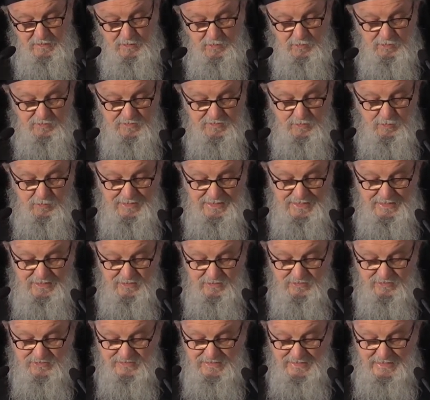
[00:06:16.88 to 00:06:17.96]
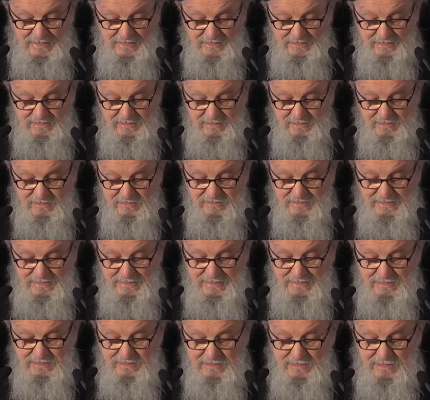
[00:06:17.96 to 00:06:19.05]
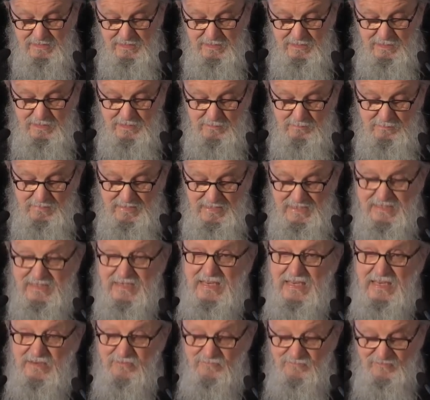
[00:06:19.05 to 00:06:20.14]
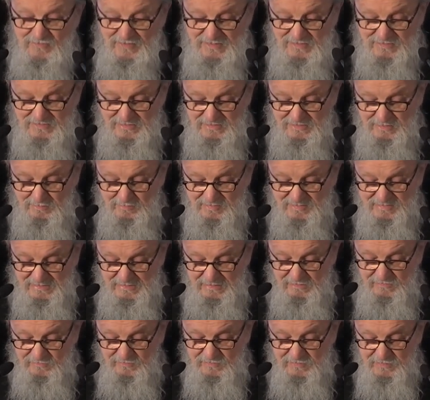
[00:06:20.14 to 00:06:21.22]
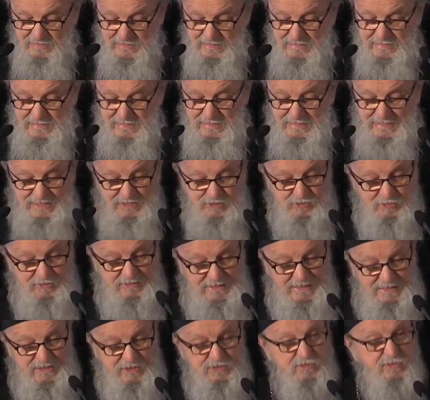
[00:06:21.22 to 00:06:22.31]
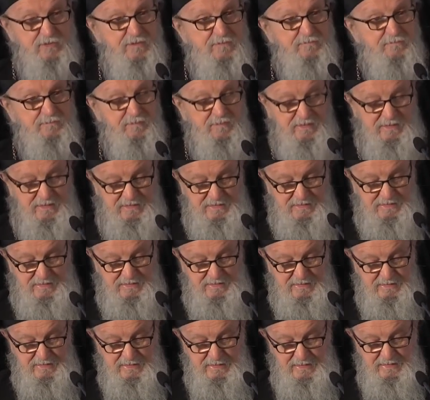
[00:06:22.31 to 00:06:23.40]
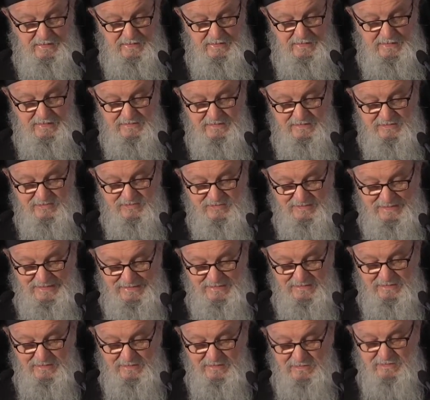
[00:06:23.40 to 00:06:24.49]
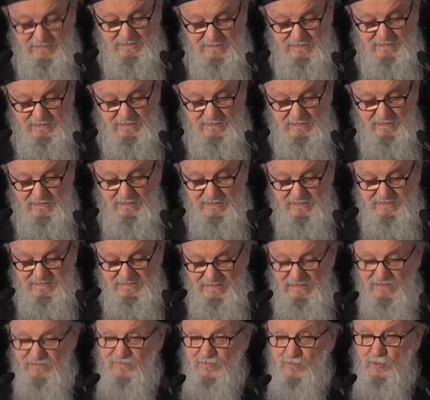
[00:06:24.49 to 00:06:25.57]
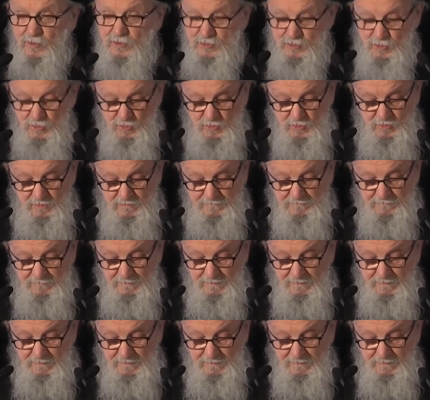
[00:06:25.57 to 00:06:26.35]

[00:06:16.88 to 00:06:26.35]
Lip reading: On the Ohio state side, men invested themselves in education and studied self-control.